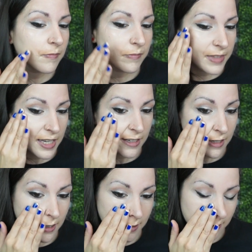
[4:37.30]
I'm
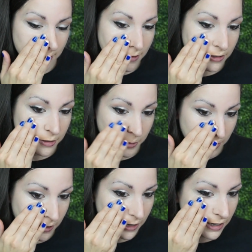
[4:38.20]
taking it under my
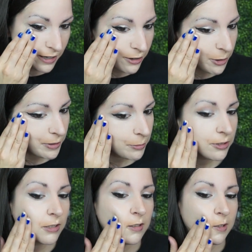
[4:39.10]
eye. I know I probably
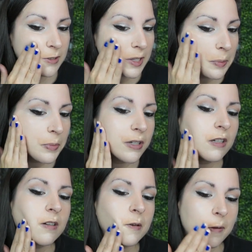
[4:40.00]
shouldn't do that, but